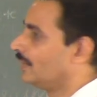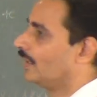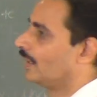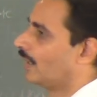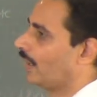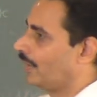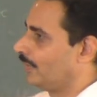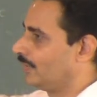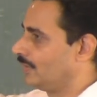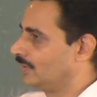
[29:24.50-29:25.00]

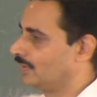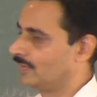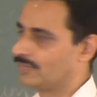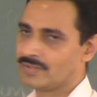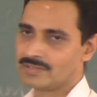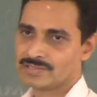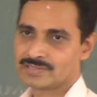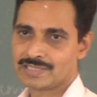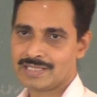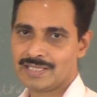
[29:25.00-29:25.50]
derived in the
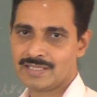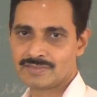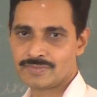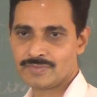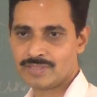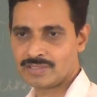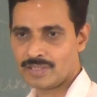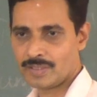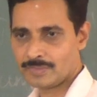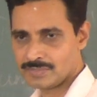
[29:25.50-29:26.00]
first case.
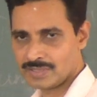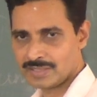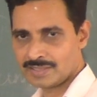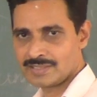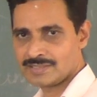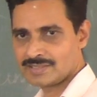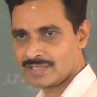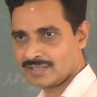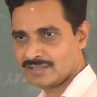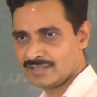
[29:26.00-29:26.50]
When the
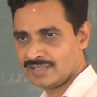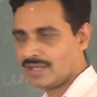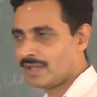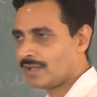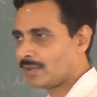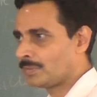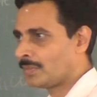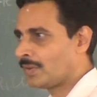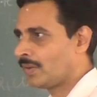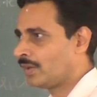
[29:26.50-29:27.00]
object is at
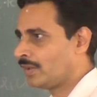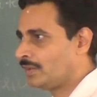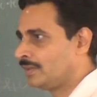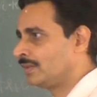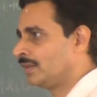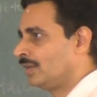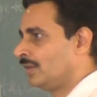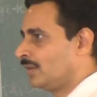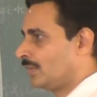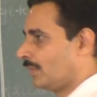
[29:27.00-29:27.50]
near
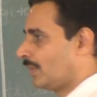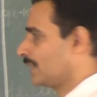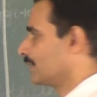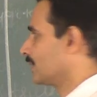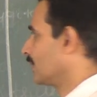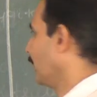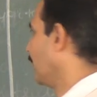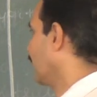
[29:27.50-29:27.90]
point, what is the